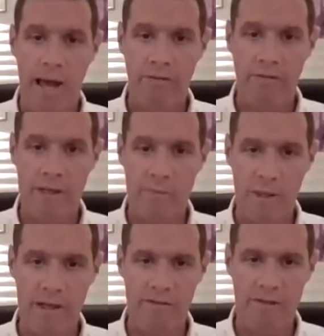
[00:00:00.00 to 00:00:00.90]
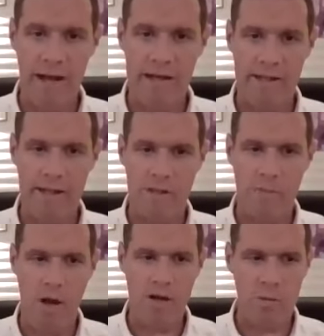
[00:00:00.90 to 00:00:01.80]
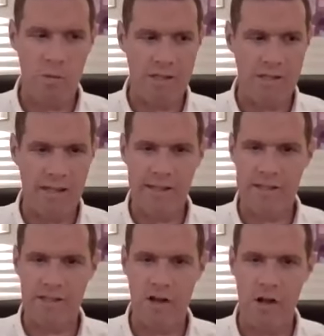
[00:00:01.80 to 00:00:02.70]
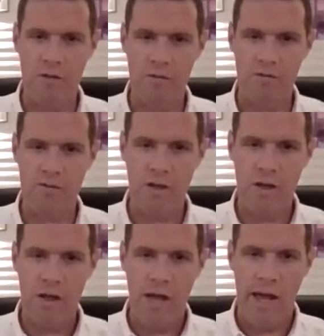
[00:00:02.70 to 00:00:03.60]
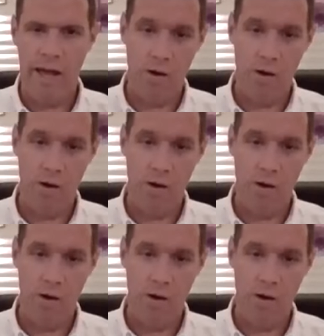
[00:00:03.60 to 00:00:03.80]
And by having this belief that anything is possible, it's like he dissolves,